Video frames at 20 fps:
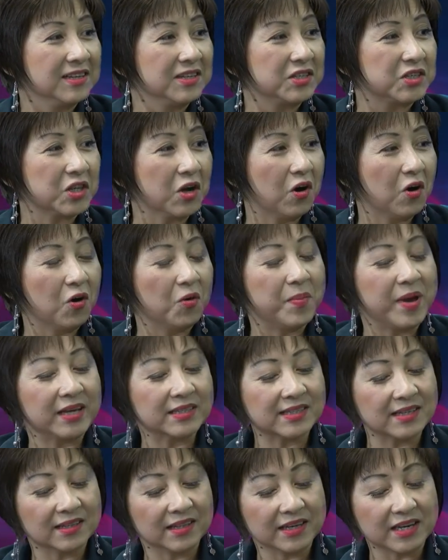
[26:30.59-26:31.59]
So
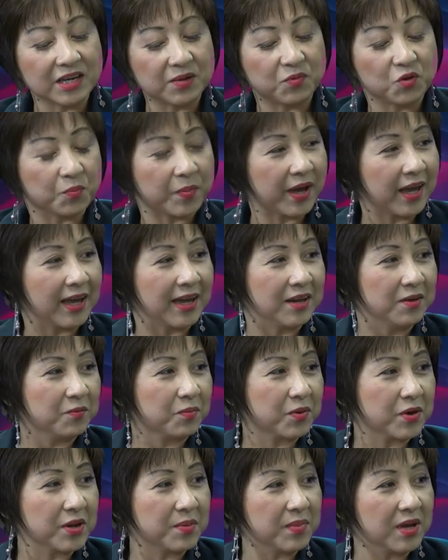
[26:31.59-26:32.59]
basically, if you pay in
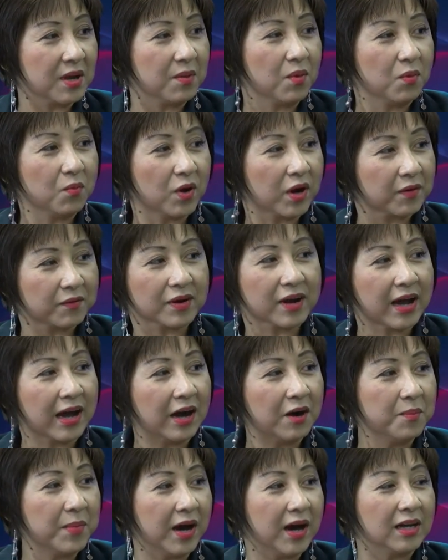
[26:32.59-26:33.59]
premium or whatever,
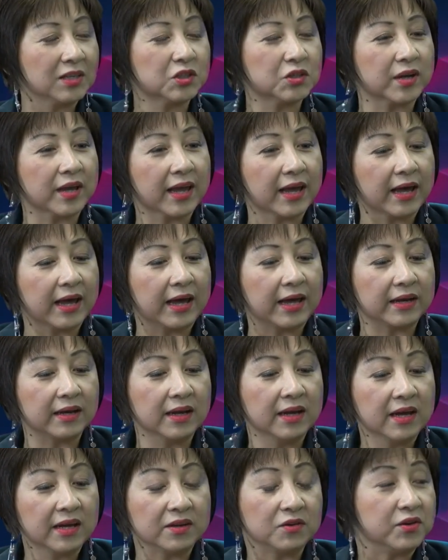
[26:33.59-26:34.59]
how much, and
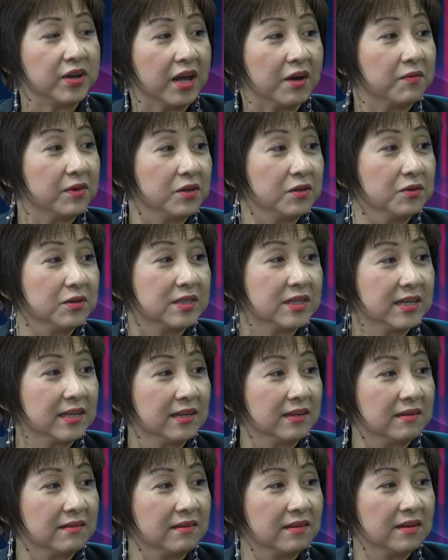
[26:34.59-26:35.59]
you never use
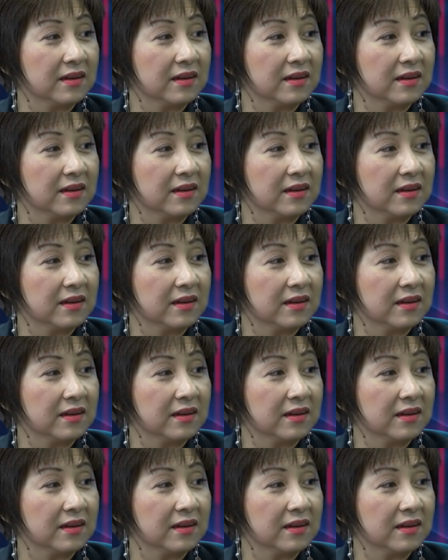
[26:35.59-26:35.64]
it,